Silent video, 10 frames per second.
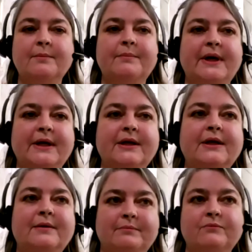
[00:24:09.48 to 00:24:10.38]
But
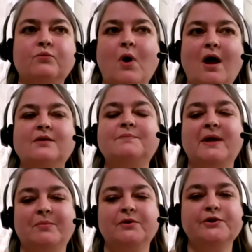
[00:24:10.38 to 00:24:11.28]
while
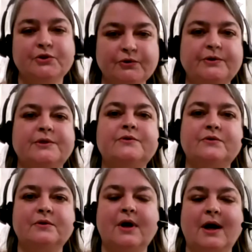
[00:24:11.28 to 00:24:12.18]
people are students,
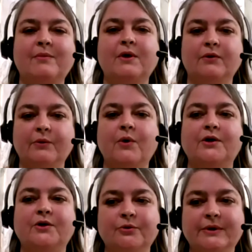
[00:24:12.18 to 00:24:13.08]
I'm the only one
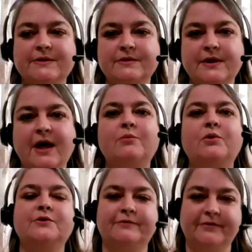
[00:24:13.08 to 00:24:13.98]
who is able
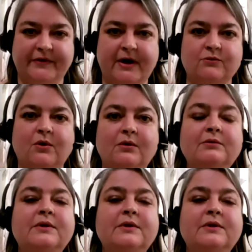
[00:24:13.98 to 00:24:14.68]
to fill that role,